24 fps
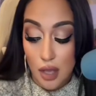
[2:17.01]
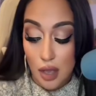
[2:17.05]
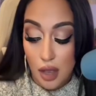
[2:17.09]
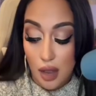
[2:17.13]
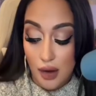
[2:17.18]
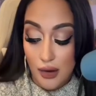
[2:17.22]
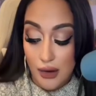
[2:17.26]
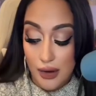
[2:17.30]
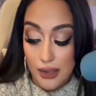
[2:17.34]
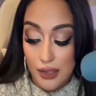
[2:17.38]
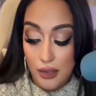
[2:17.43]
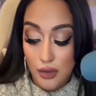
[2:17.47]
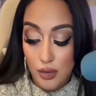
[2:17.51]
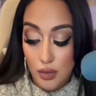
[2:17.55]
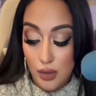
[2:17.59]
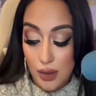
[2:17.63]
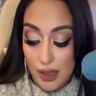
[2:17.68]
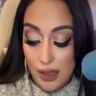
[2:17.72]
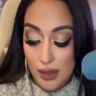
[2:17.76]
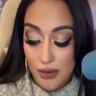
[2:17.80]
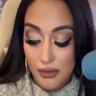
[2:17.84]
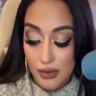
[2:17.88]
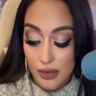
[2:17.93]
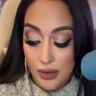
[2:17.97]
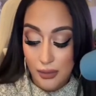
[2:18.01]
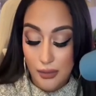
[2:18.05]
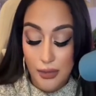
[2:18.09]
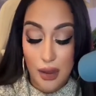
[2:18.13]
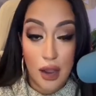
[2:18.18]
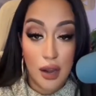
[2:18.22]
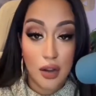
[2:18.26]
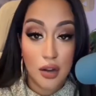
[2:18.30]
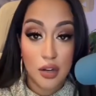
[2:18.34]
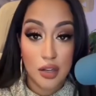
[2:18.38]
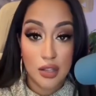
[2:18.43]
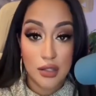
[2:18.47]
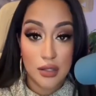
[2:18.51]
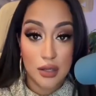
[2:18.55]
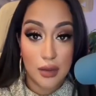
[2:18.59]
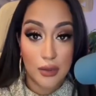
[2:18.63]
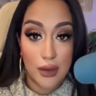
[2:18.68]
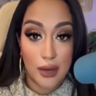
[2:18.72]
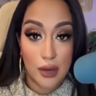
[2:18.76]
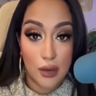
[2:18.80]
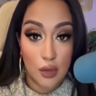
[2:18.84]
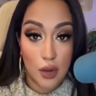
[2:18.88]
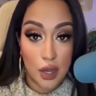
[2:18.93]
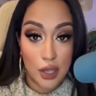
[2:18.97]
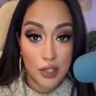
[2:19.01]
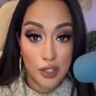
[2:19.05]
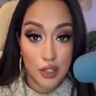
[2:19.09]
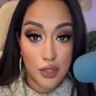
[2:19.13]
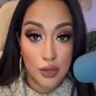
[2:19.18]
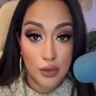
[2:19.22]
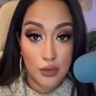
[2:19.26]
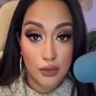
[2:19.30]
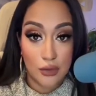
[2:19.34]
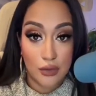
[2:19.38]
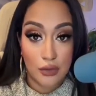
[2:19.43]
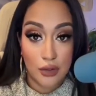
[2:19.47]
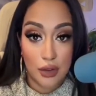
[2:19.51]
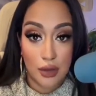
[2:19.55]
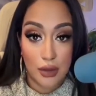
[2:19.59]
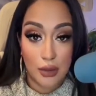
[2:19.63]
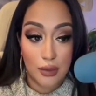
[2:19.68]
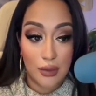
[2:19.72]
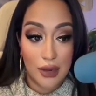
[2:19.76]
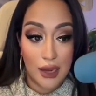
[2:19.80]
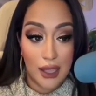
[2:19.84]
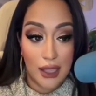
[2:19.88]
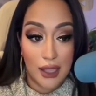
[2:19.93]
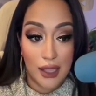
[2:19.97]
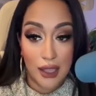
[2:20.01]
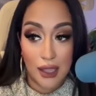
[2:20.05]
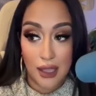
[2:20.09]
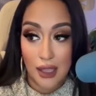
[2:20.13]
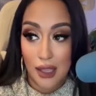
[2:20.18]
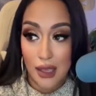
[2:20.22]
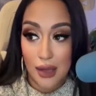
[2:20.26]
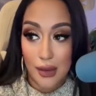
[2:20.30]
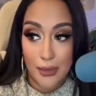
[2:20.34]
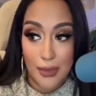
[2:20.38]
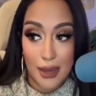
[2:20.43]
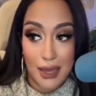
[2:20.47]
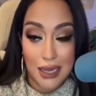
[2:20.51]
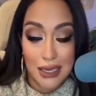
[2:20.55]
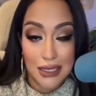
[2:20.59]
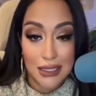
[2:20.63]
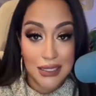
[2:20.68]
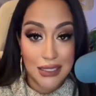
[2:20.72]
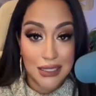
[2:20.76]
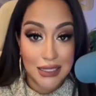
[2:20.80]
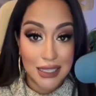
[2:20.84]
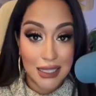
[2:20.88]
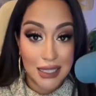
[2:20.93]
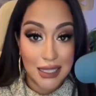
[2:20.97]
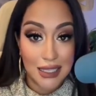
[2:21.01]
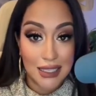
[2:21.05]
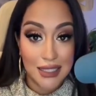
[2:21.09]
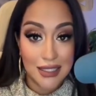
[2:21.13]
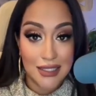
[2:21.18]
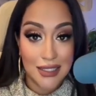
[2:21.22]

All right, you have an admirer, somebody watching you from like behind the scenes.